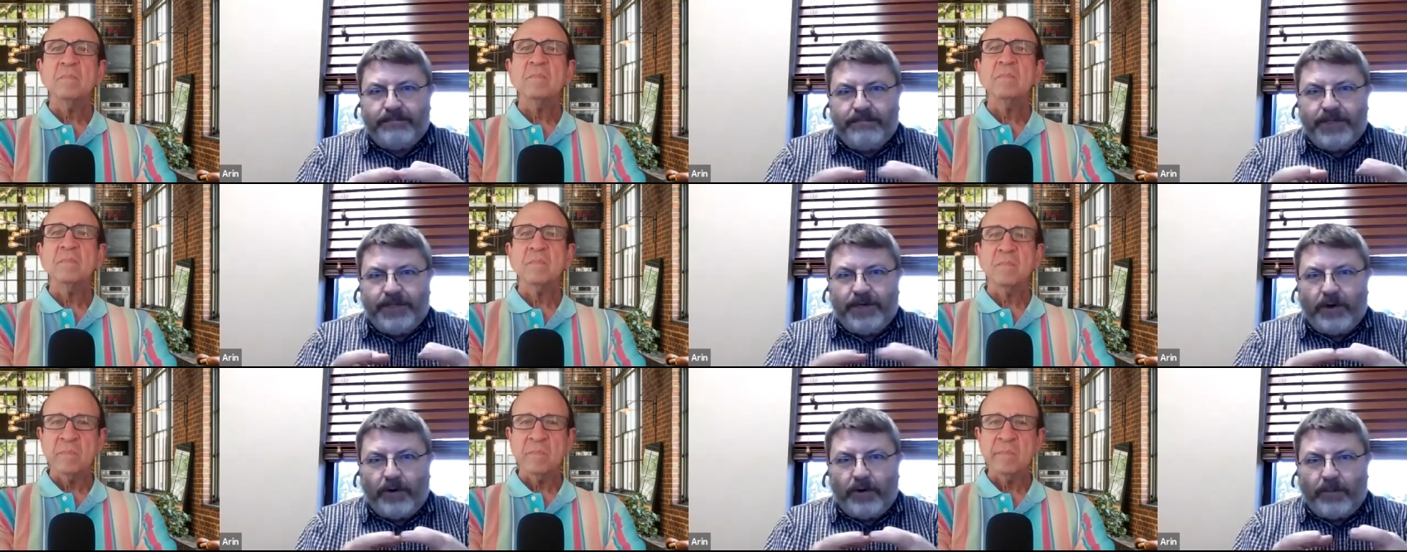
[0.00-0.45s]

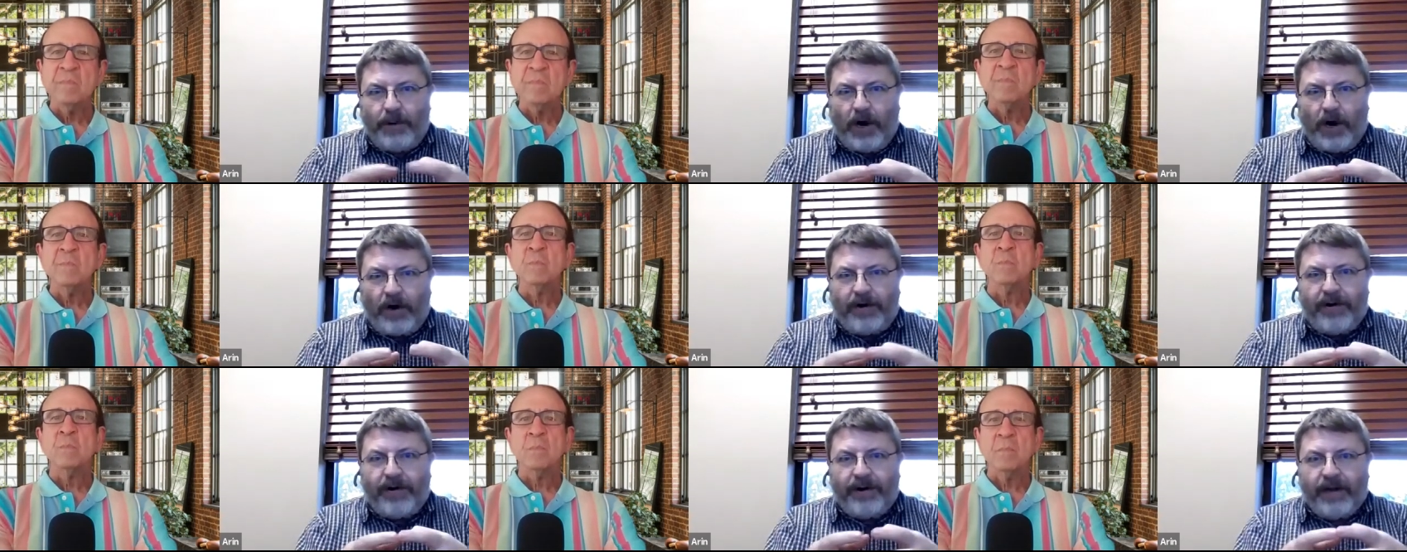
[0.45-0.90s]
Speaker 1: you know,
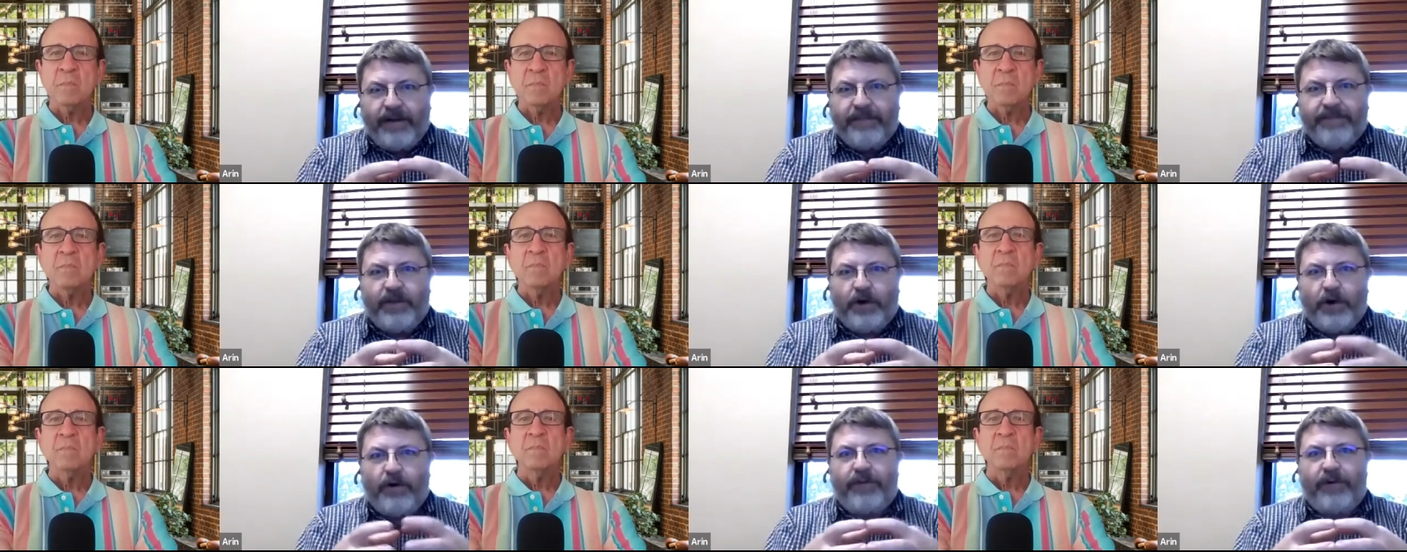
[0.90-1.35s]
part of
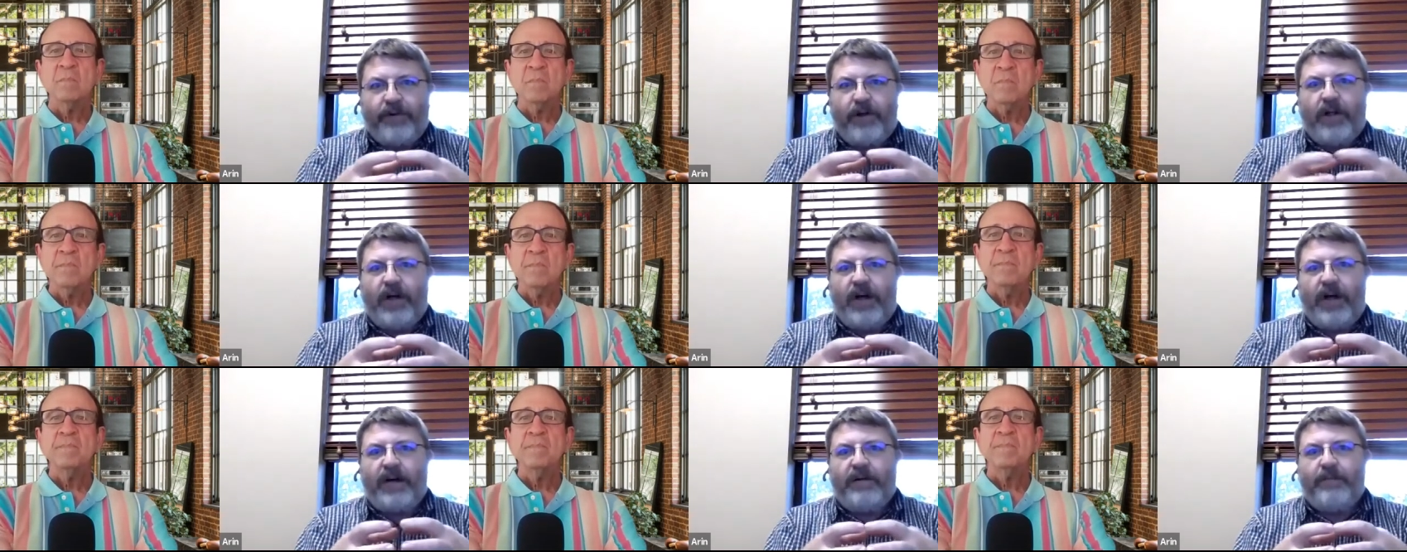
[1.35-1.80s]
the
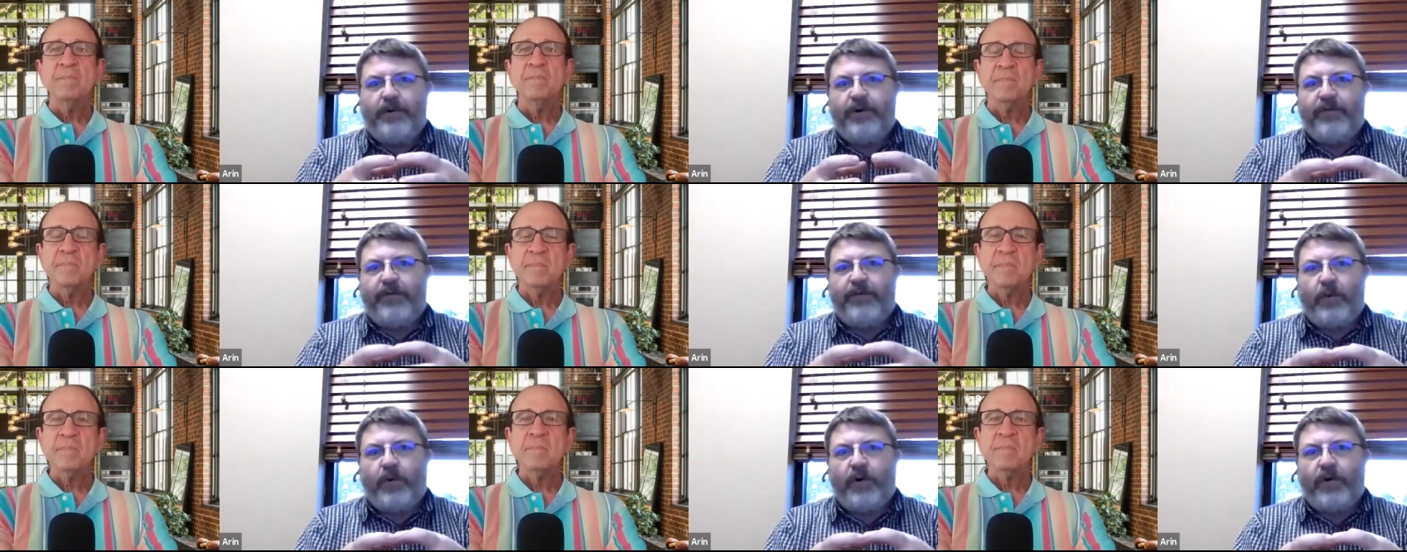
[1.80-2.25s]
overall
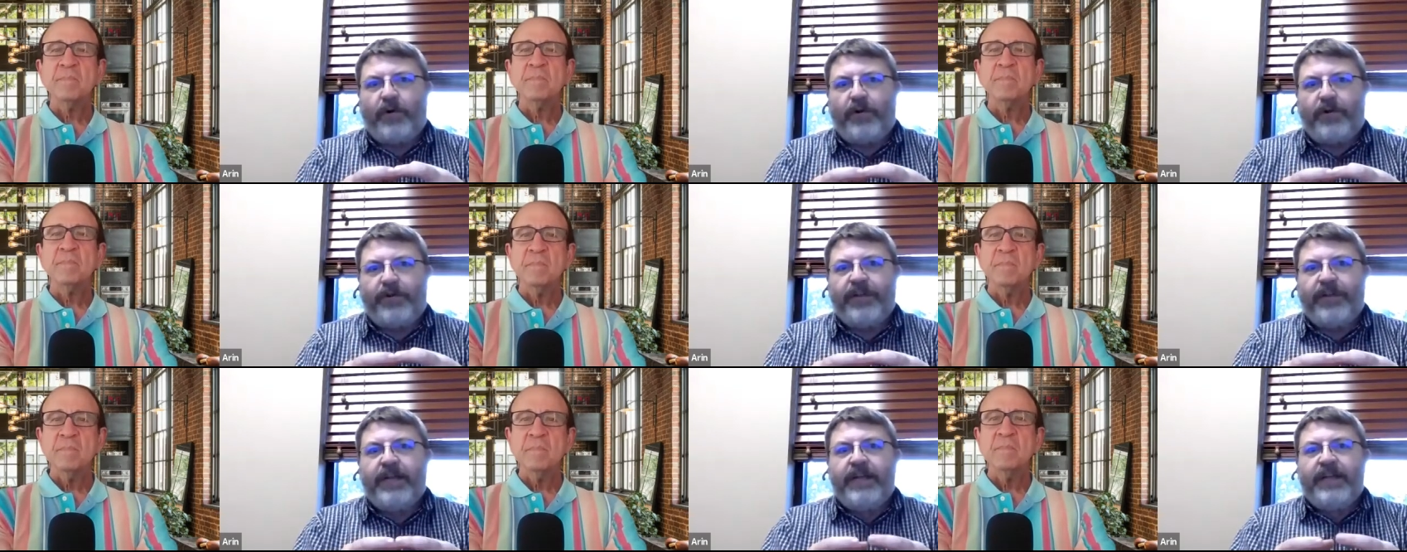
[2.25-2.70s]
automotive world,